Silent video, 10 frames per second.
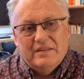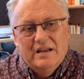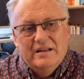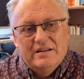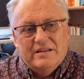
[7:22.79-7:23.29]

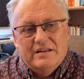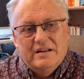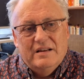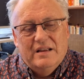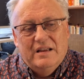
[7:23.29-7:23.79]
And
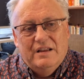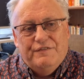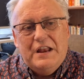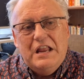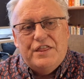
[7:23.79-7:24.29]

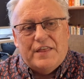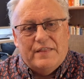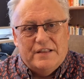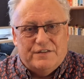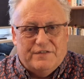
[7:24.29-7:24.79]
if
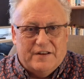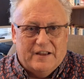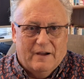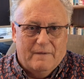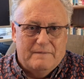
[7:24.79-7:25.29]
anything, this
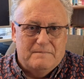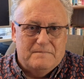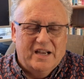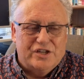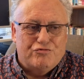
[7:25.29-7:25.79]
video
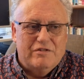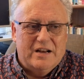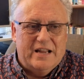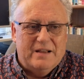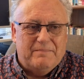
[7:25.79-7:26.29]
is
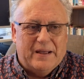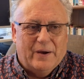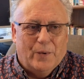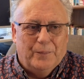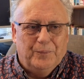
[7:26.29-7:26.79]
really
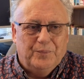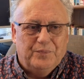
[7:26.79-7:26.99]
about